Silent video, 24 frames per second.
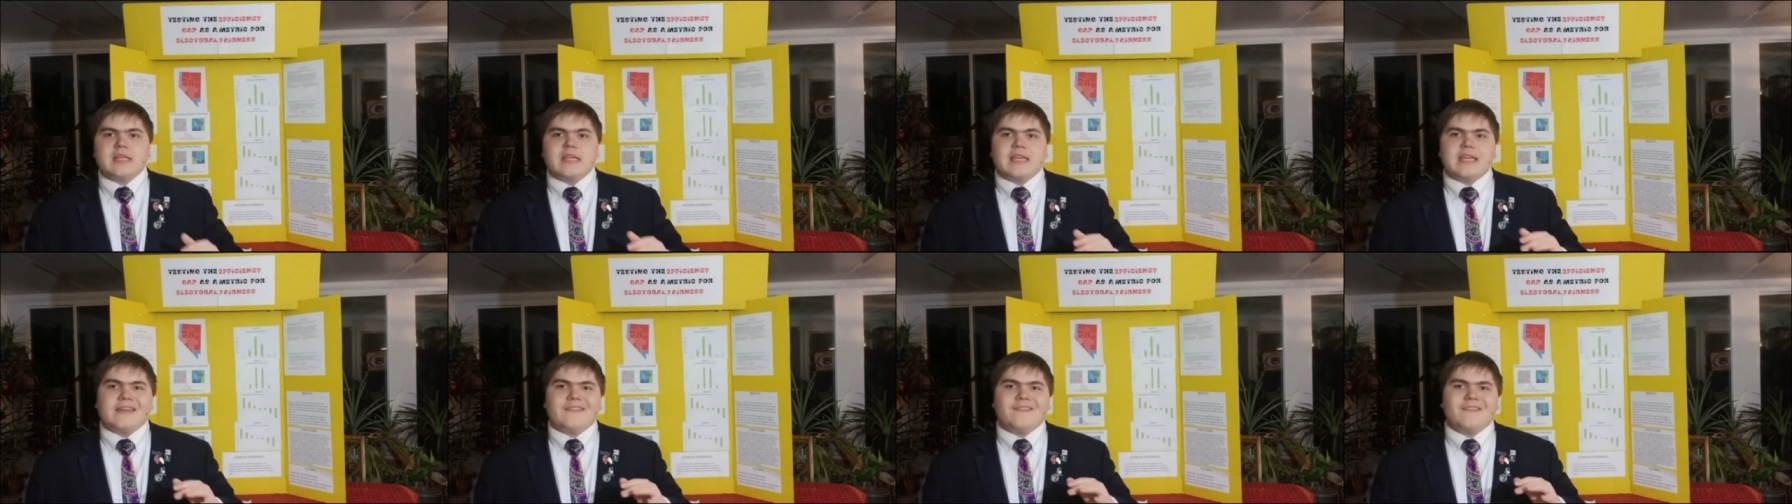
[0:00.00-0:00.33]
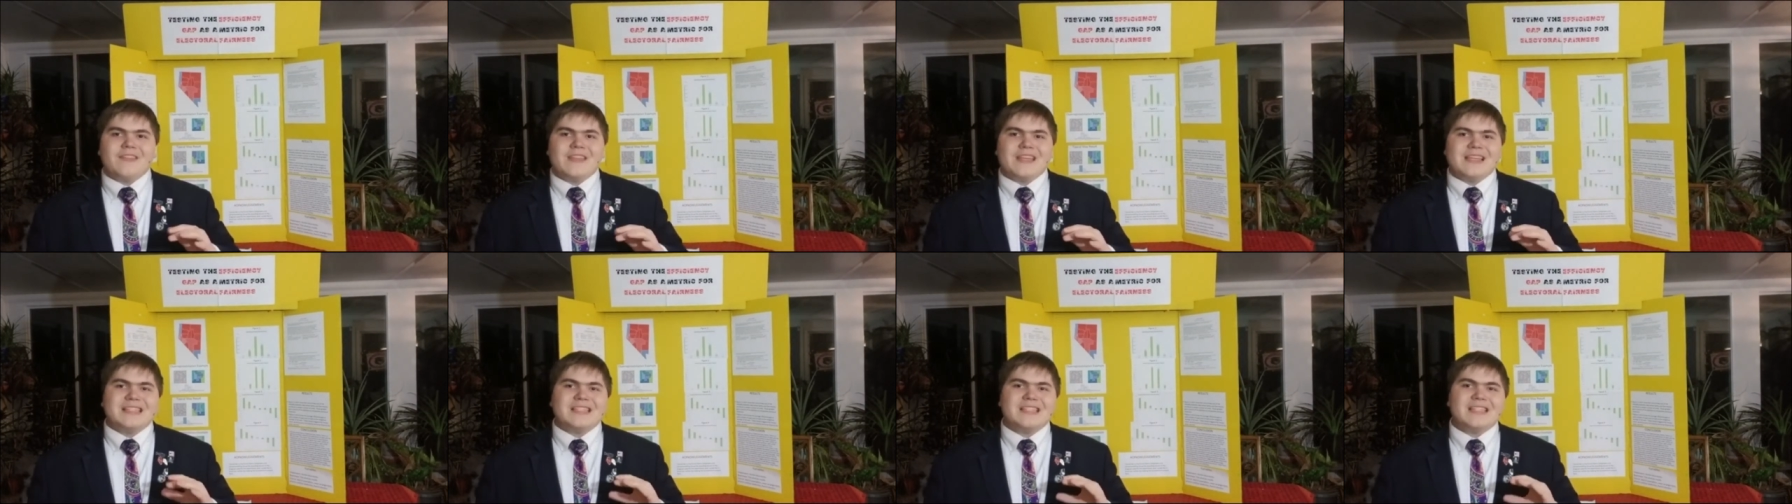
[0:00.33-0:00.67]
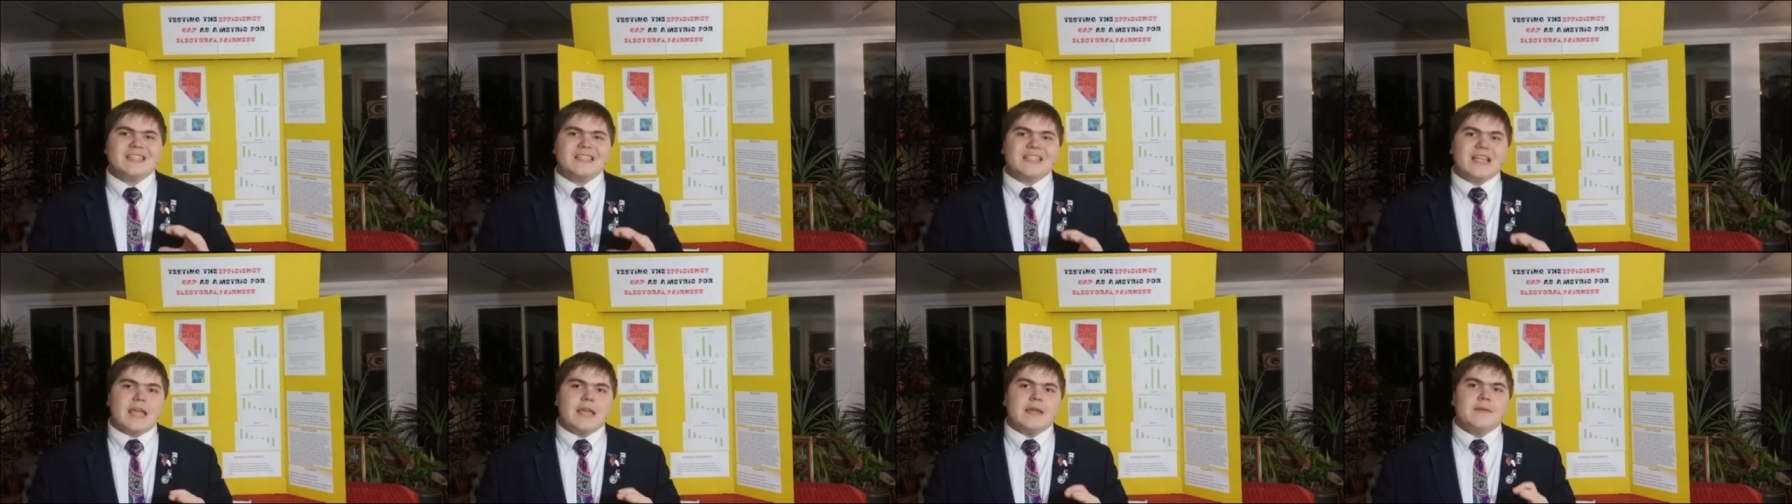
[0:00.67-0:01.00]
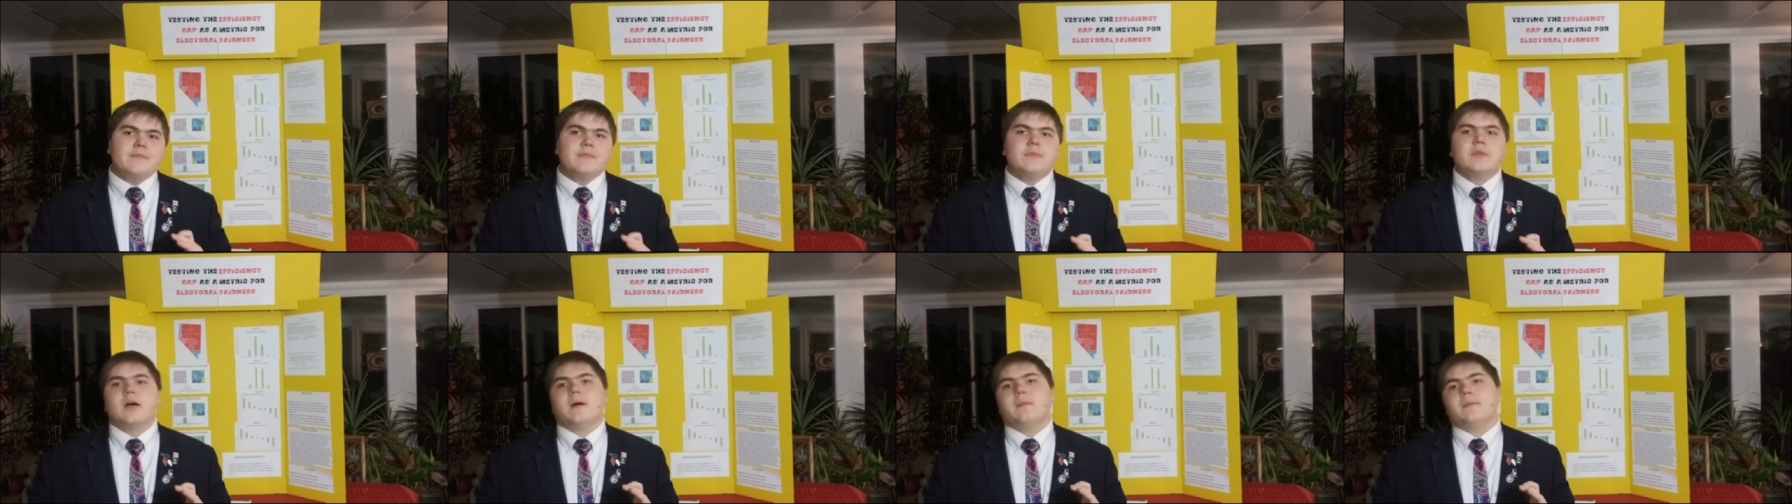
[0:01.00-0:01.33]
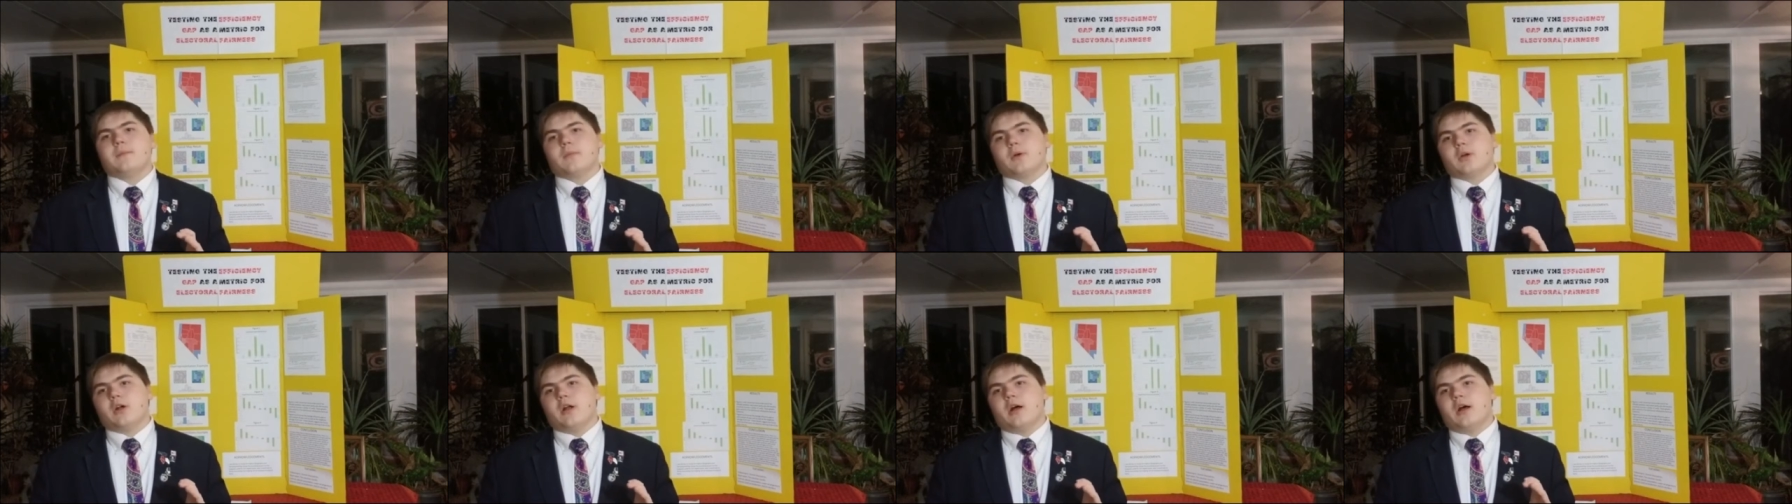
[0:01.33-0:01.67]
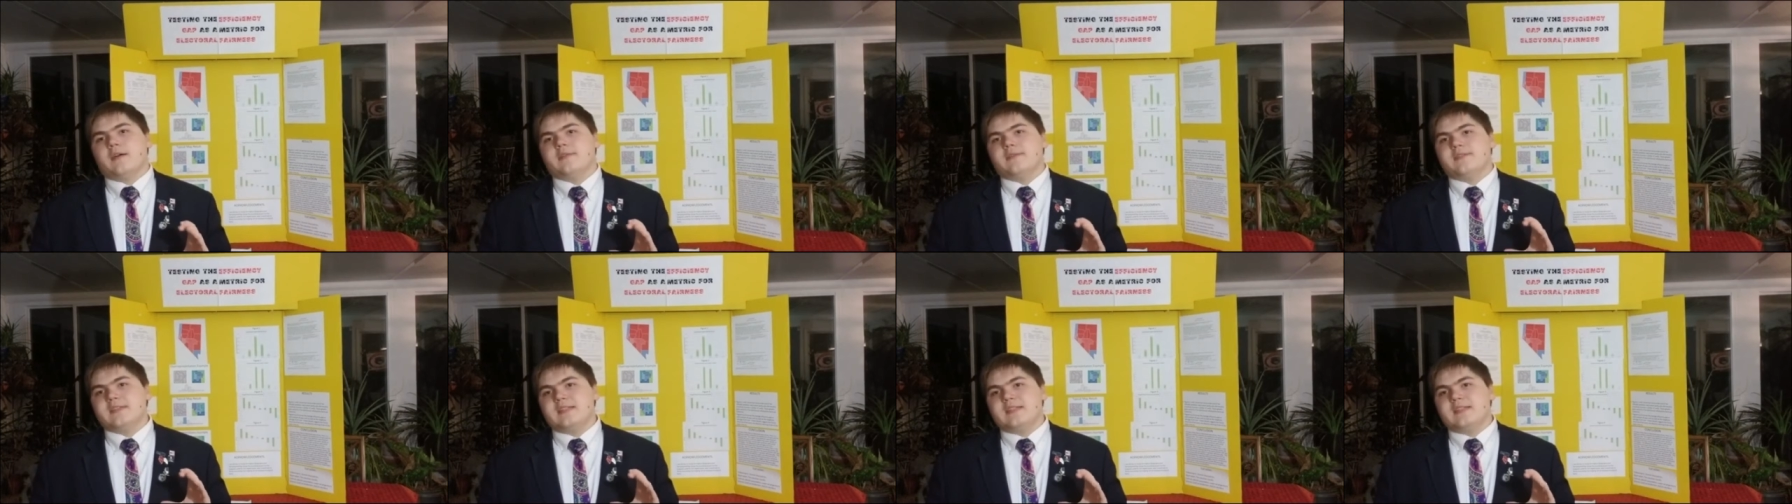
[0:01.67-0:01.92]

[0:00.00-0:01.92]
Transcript: if the same number of